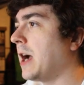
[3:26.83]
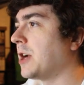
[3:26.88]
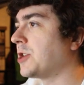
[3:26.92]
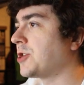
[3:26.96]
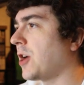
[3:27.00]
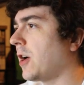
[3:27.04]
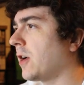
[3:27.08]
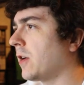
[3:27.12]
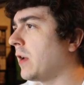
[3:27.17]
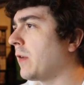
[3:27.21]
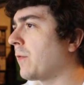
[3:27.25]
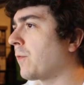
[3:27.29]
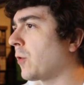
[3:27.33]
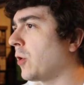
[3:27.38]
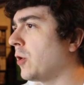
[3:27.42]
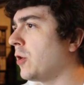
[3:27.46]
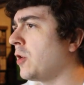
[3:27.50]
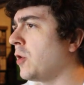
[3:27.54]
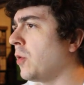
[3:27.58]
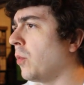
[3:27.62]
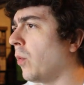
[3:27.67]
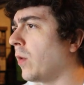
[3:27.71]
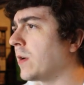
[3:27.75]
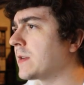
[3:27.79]
a childhood friend
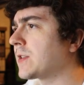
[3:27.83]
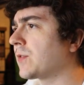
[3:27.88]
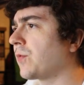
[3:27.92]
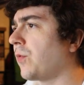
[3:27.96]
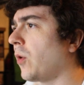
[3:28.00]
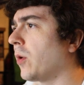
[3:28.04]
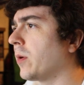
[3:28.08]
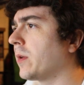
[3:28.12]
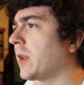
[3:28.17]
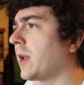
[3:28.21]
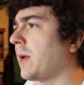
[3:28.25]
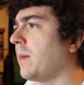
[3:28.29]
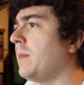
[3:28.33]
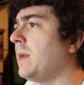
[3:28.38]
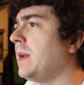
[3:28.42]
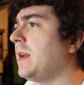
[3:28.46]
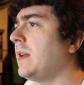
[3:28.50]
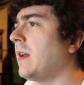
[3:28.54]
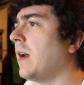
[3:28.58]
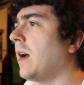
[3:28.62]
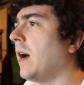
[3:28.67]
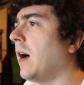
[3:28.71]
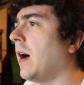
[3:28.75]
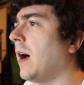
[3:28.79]
who once formed the
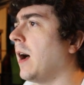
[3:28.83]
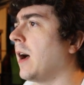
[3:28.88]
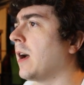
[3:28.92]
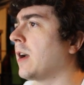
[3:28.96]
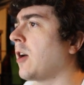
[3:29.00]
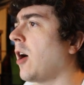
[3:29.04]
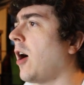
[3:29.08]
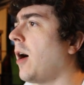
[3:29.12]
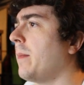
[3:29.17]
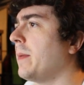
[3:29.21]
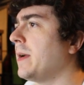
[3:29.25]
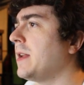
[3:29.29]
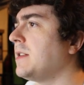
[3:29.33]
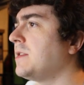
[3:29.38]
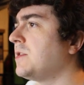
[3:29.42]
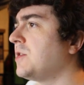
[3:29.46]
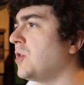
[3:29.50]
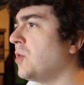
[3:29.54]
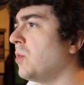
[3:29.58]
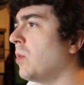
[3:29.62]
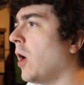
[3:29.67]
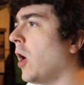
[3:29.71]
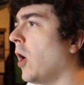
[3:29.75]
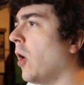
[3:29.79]
comedy, uh, comedy
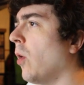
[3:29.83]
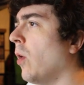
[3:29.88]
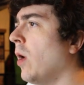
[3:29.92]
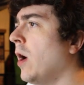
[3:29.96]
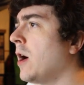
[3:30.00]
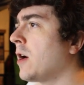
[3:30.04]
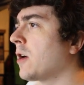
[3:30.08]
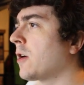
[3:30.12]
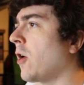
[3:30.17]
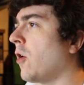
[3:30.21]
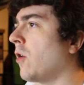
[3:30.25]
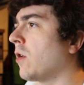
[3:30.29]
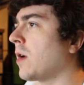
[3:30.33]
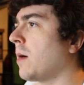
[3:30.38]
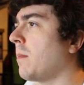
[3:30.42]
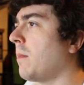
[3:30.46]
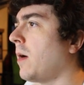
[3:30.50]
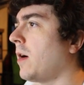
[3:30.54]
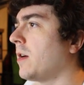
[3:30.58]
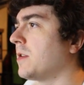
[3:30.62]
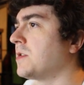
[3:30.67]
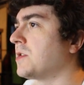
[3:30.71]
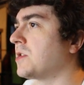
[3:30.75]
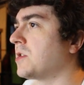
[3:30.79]
duo Kona
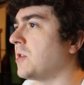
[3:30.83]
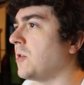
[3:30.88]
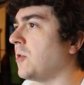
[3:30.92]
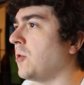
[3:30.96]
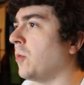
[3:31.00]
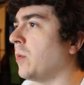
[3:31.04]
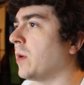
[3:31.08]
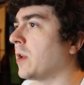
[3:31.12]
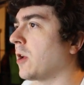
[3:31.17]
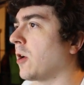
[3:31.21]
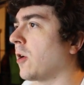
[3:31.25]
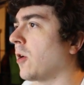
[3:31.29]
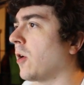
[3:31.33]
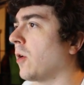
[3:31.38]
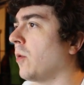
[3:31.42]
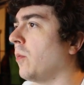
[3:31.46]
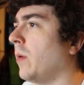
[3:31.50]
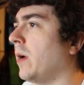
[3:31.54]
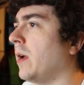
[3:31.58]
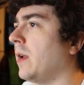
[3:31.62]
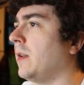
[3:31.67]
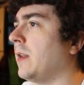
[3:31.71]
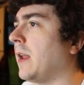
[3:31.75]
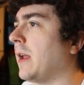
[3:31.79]
Monzu with her
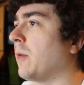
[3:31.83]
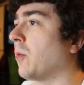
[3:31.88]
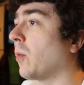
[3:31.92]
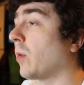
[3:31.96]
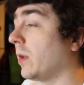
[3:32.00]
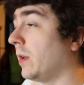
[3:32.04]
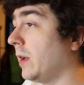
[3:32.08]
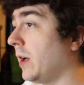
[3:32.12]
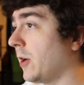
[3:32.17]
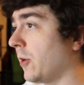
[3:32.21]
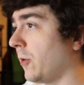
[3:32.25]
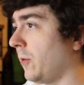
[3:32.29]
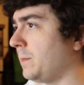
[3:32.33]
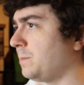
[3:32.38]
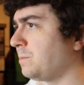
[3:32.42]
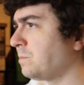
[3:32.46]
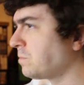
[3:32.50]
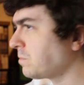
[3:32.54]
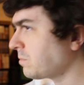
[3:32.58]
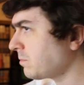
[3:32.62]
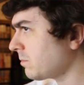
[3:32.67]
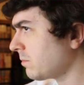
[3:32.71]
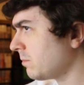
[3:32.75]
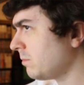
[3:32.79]
when they were little.
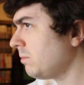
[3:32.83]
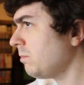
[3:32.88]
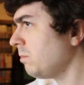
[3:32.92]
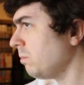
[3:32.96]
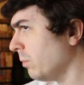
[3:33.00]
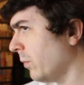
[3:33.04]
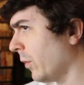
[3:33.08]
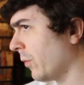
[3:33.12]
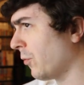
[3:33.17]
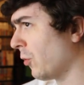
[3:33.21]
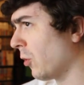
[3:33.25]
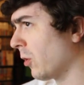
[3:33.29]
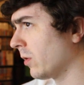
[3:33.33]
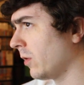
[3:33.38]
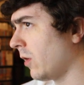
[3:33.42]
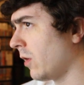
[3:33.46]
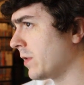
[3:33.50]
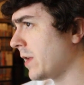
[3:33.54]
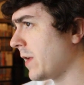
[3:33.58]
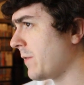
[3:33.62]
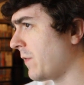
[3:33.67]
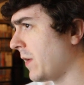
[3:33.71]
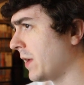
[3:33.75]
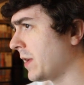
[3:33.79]
Before
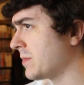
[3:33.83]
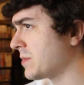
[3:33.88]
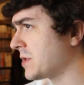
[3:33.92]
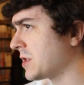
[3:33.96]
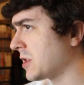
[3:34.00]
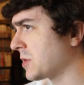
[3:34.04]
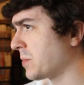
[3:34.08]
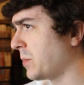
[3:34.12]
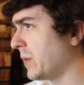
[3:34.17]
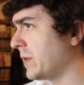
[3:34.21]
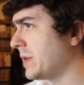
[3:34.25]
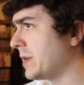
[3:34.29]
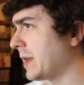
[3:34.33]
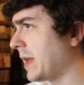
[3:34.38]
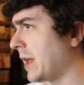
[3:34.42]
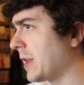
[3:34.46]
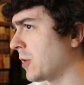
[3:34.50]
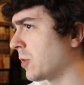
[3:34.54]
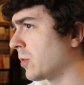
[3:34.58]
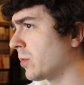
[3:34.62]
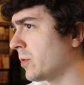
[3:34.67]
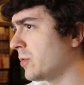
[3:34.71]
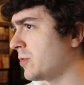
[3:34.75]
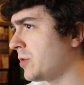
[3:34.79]
long, they found themselves putting
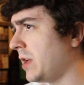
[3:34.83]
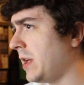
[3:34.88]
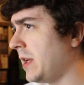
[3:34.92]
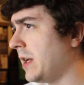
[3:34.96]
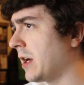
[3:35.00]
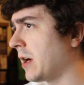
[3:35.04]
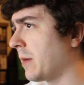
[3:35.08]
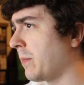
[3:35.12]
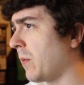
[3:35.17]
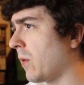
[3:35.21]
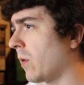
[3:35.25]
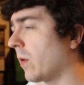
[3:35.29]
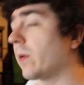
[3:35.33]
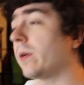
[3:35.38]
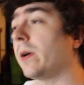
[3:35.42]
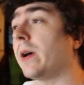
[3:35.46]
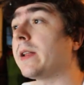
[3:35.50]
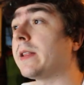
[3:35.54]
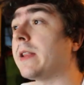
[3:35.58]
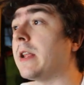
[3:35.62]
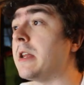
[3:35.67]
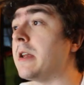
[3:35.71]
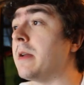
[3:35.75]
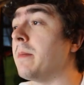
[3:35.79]
together a routine at a park
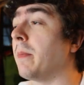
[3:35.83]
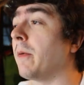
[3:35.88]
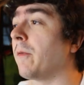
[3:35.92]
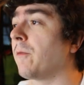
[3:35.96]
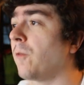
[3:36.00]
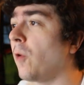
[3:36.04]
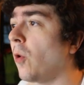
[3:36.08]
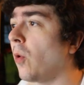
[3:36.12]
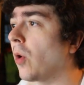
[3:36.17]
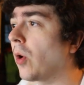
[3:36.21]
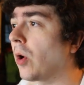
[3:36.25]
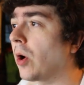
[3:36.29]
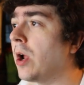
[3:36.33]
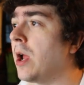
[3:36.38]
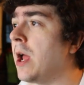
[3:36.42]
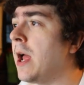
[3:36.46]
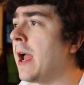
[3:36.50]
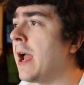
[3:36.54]
like they did before